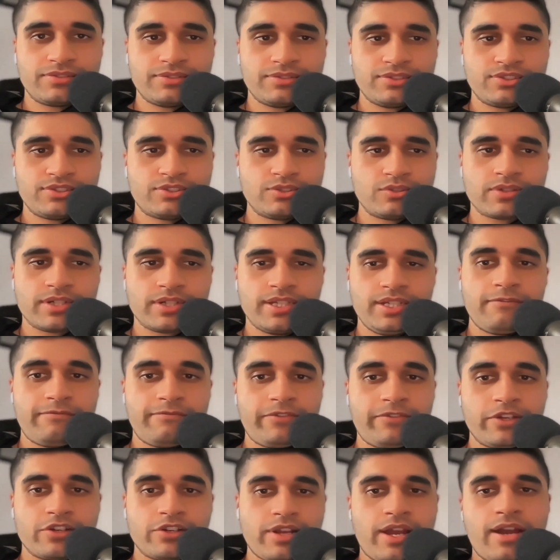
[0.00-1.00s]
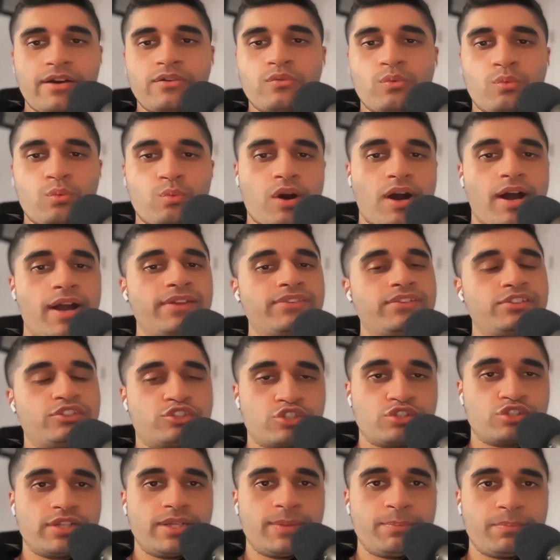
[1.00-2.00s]
the story, figured out why the
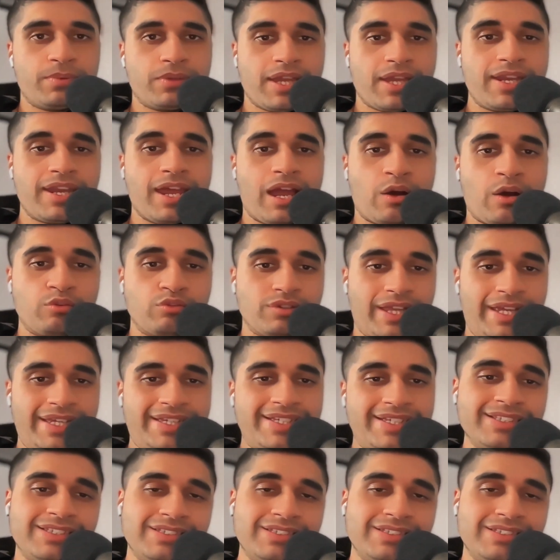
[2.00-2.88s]
journey played out like it